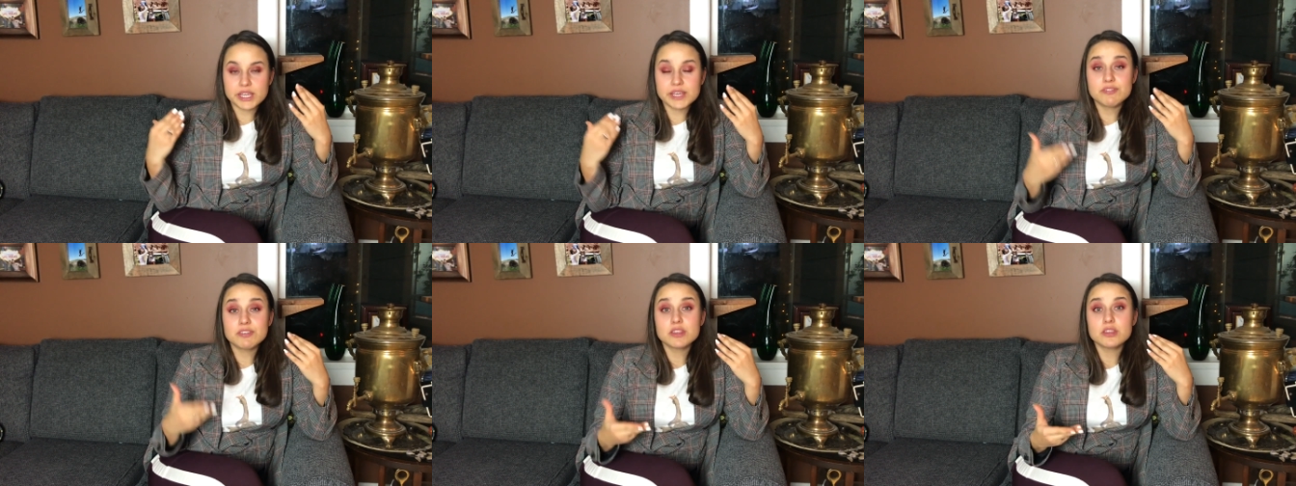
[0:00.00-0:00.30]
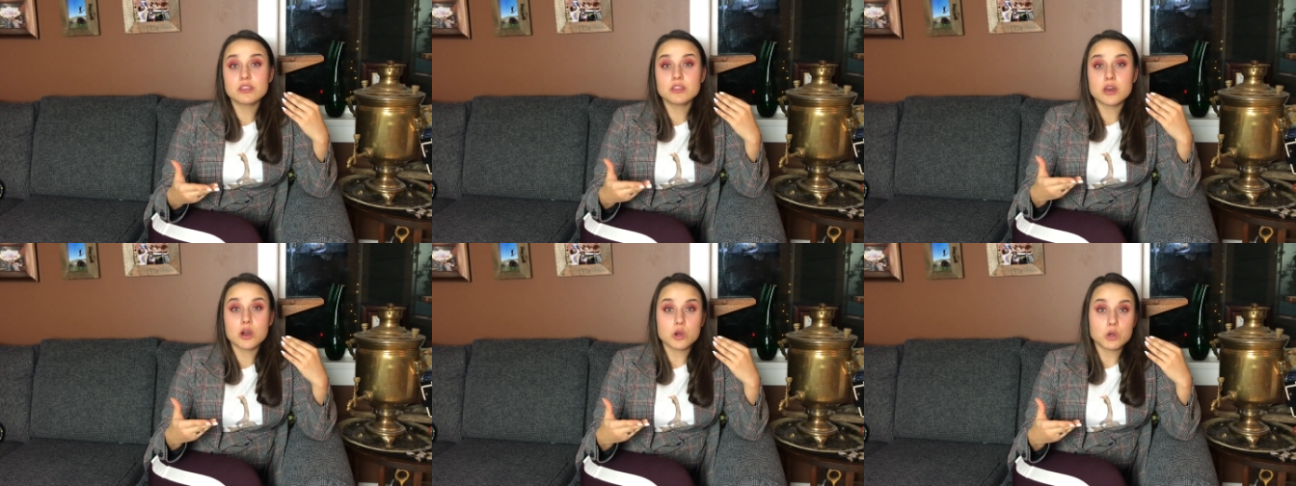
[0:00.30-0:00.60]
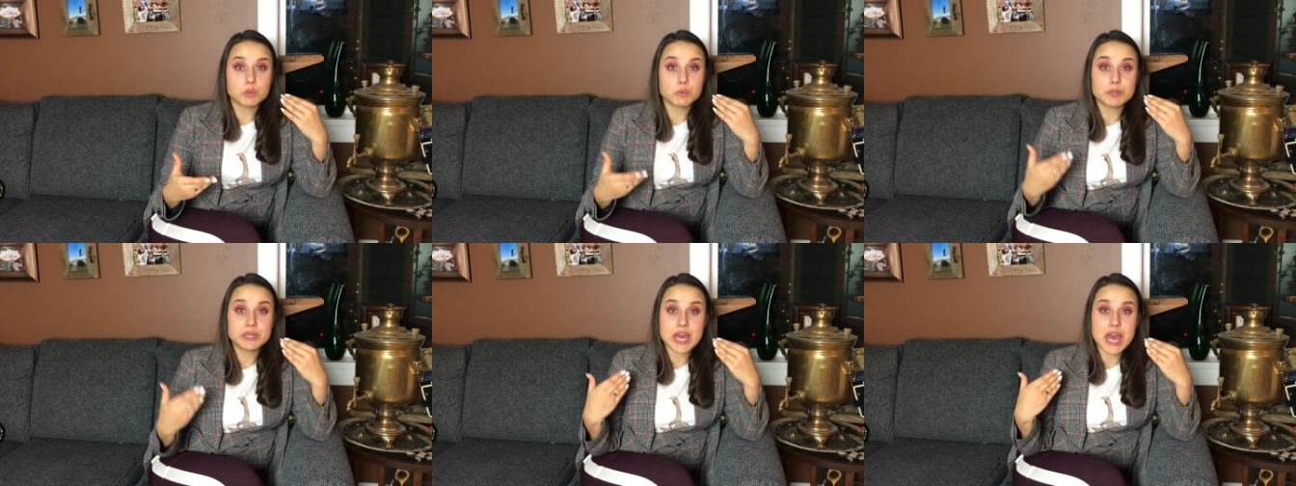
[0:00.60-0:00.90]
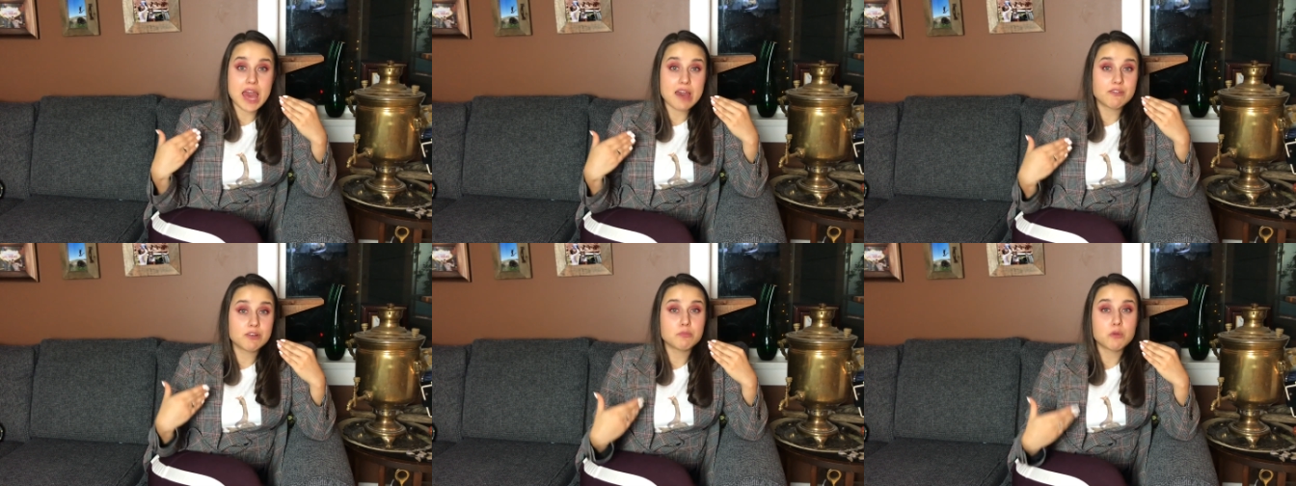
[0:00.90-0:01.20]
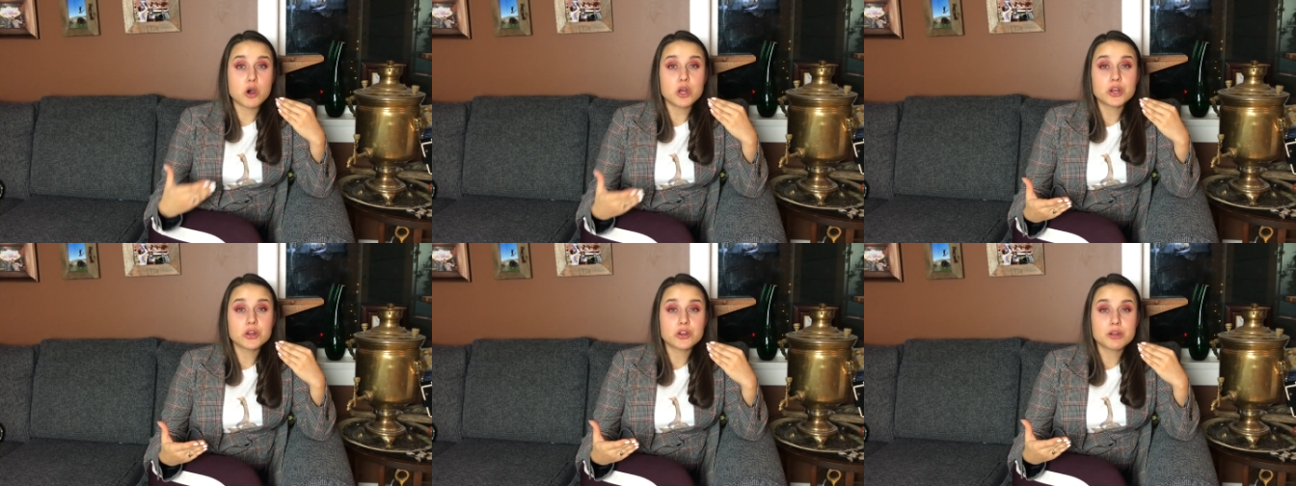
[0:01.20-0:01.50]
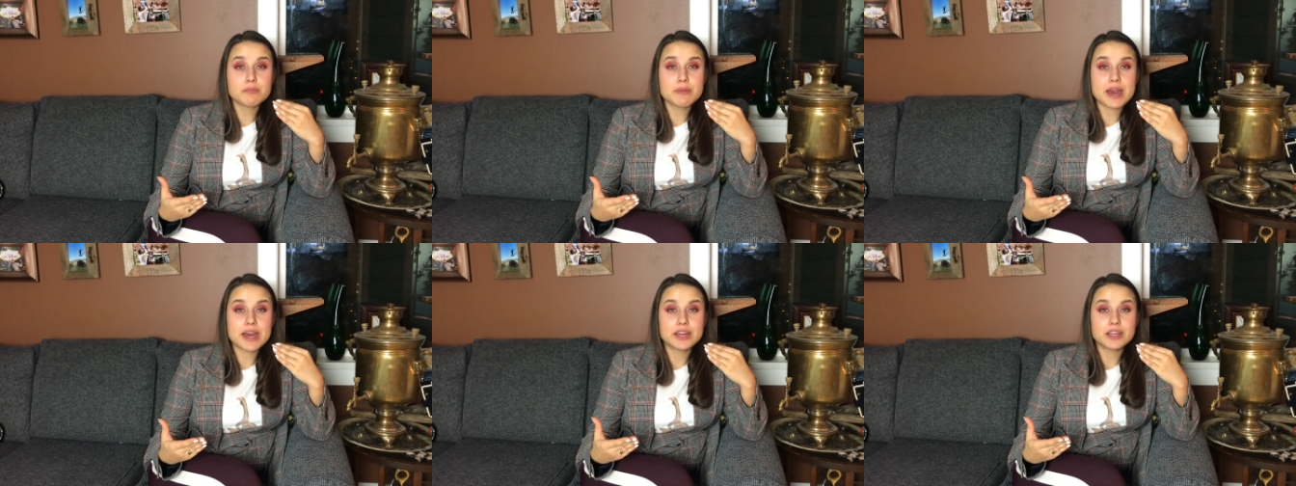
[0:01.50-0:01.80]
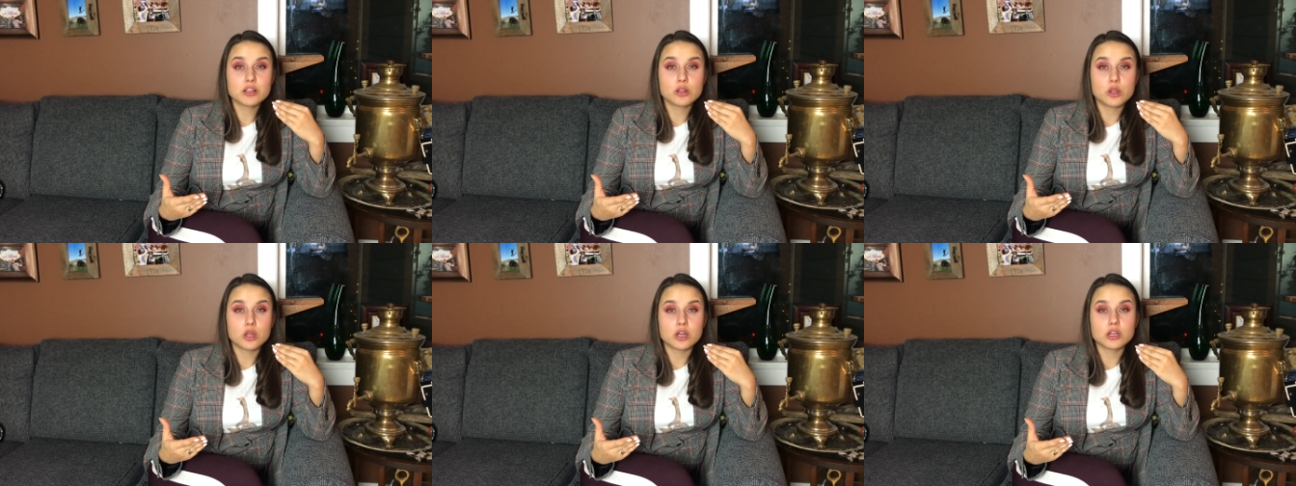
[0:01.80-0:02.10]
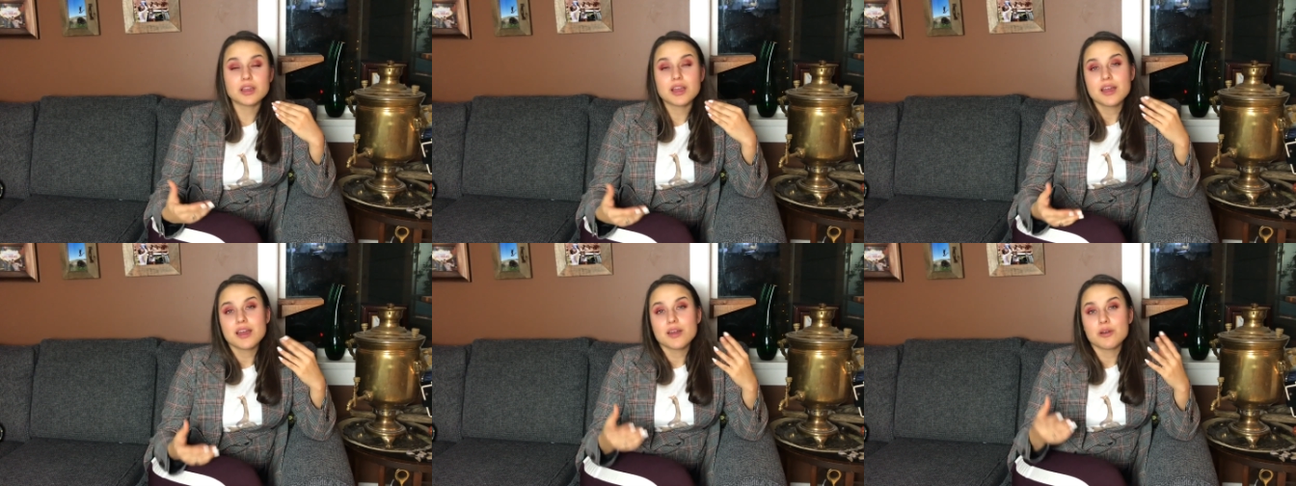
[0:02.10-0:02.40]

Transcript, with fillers: Even though we have a monochromatic look,